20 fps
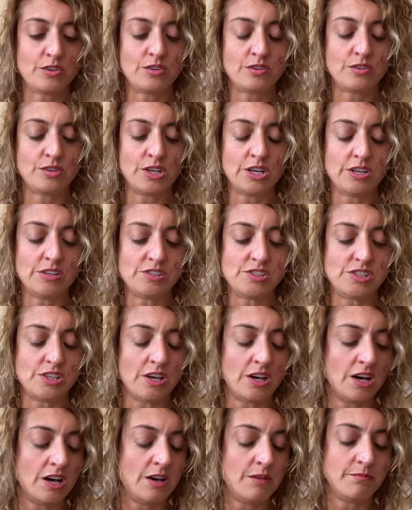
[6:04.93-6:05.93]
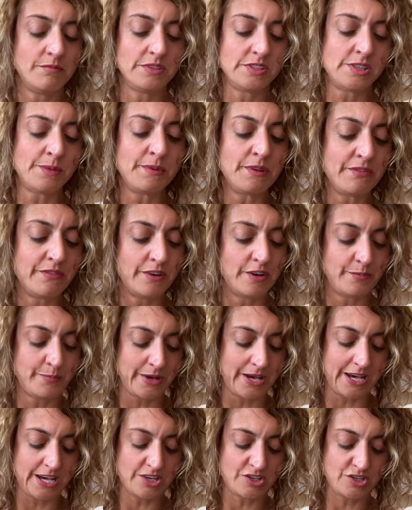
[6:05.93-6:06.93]
there's um, something very
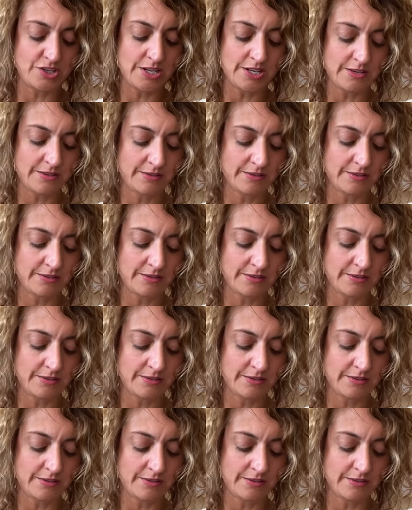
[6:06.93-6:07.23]
passionate,